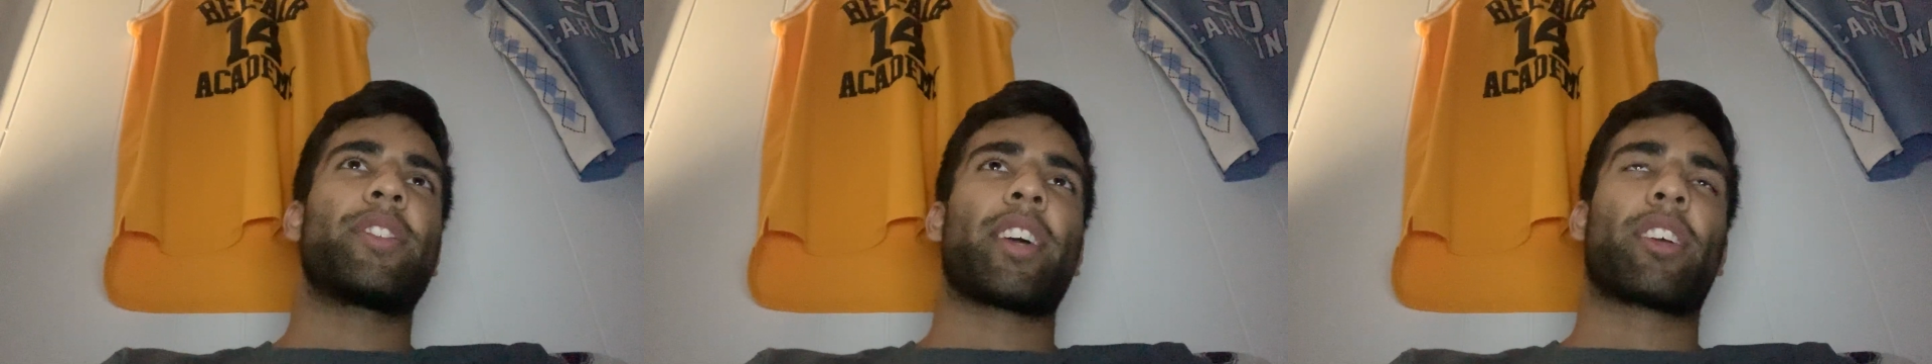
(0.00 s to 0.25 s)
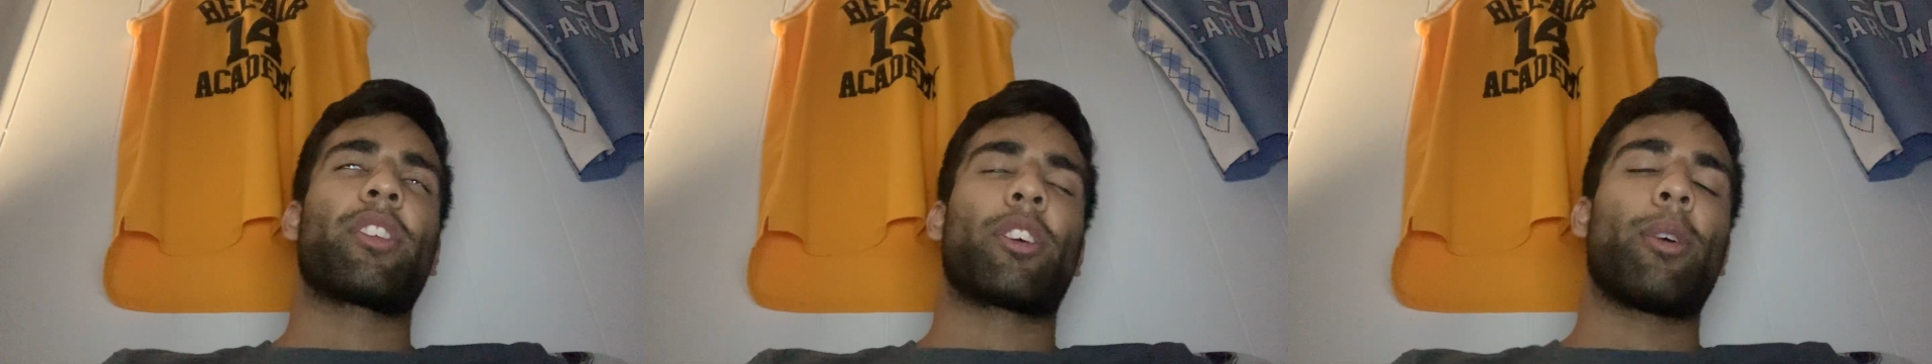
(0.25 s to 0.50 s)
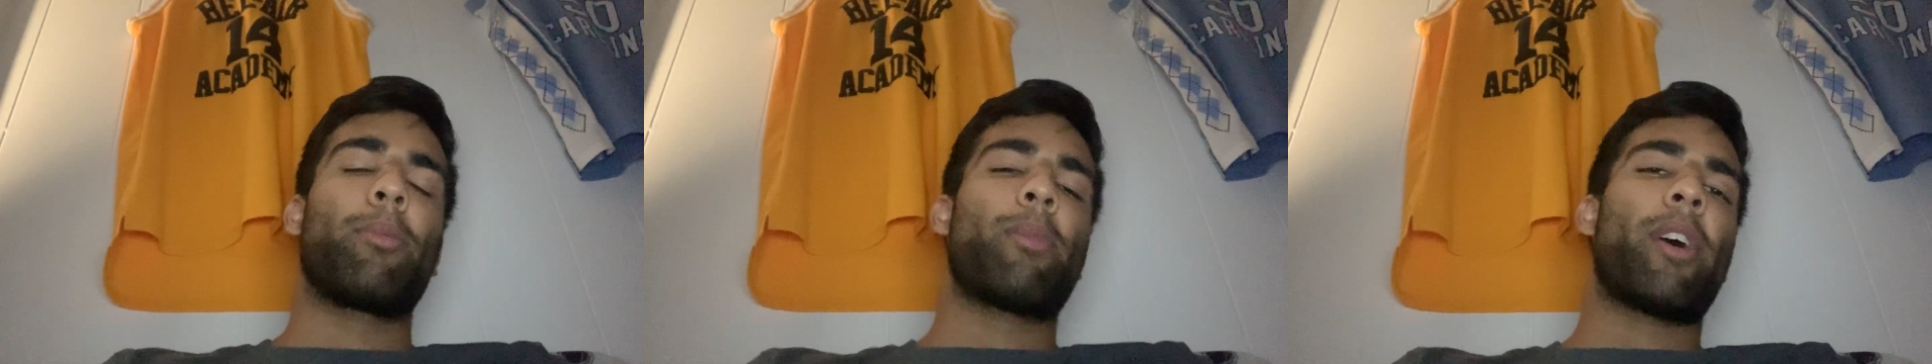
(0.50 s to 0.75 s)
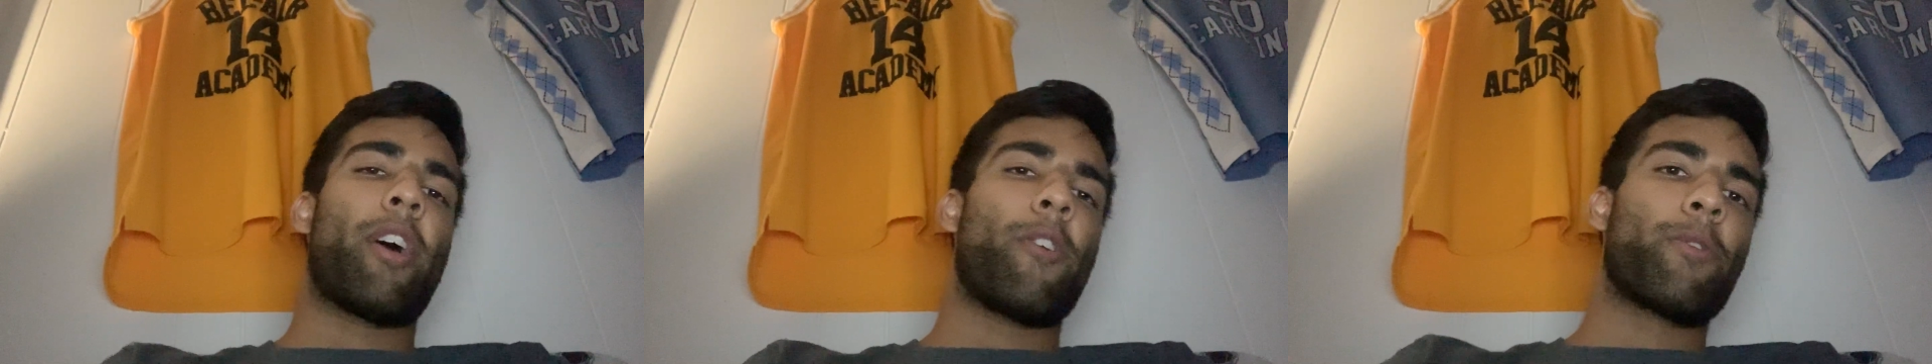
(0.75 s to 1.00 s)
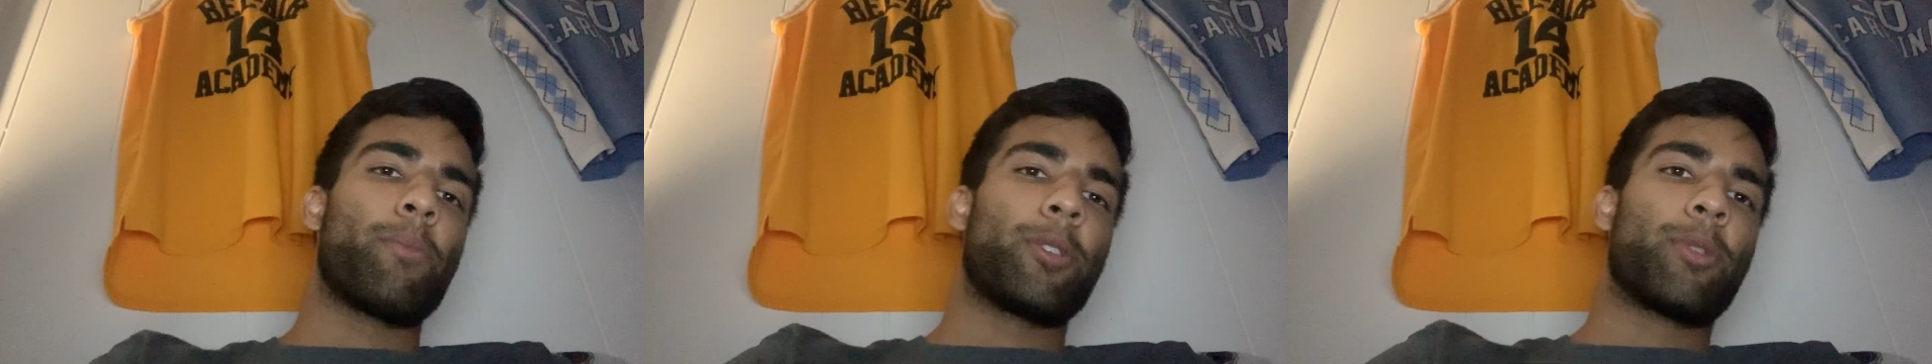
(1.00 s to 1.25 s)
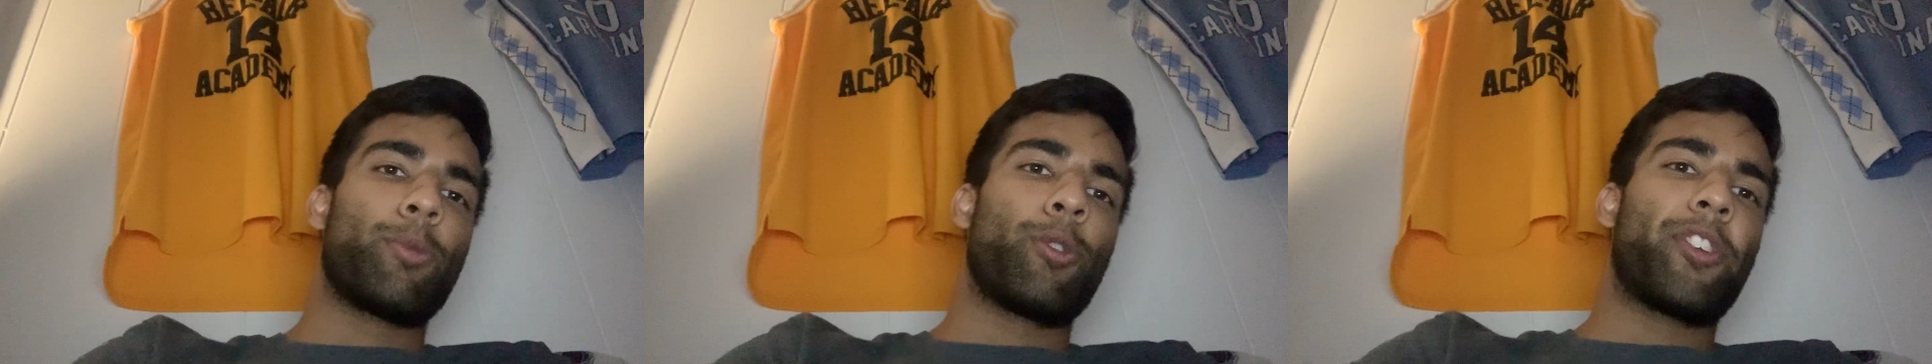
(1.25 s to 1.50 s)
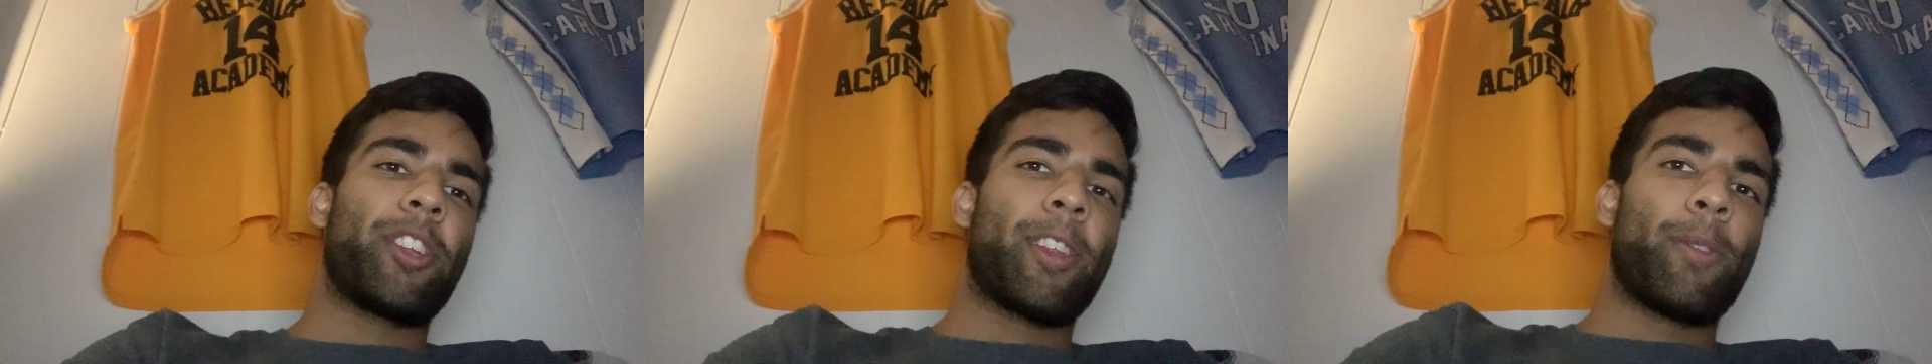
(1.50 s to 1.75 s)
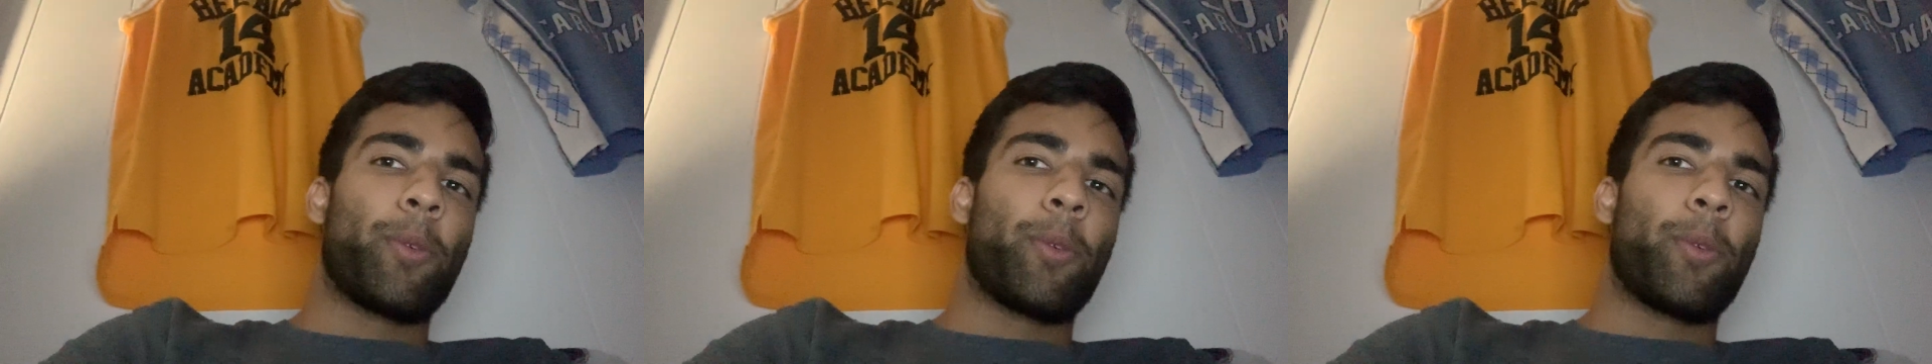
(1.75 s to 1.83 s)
that can come out from this movie,